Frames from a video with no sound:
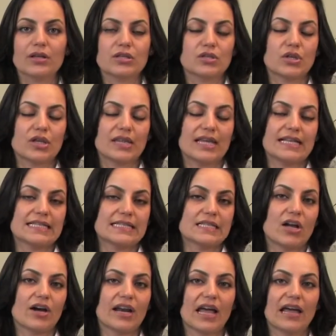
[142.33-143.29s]
So
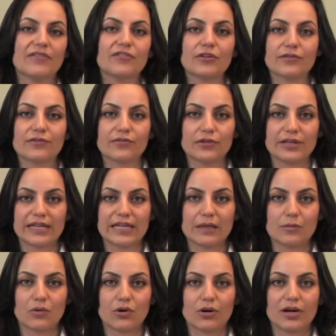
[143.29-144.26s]
it's not effortful
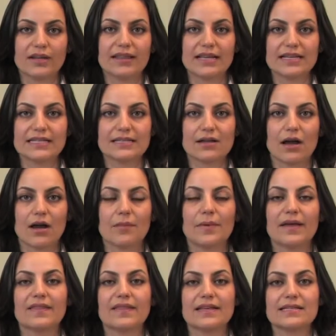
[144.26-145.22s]
anymore. They stop
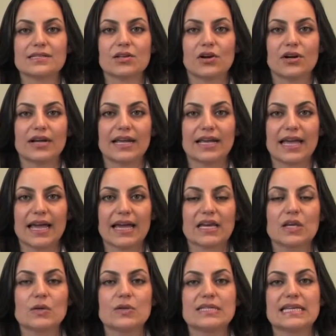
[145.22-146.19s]
and they start
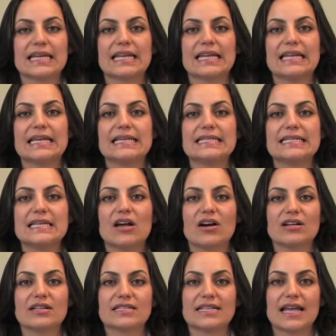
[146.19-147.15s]
again using an easy
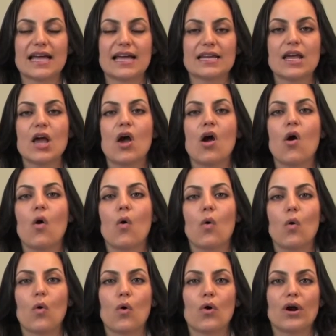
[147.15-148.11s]
onset
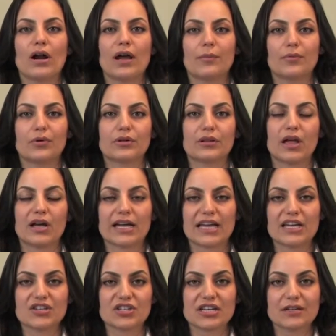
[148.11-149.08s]
or a
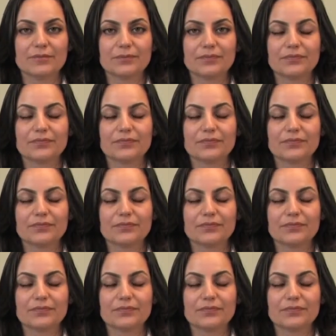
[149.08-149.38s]
prolongation.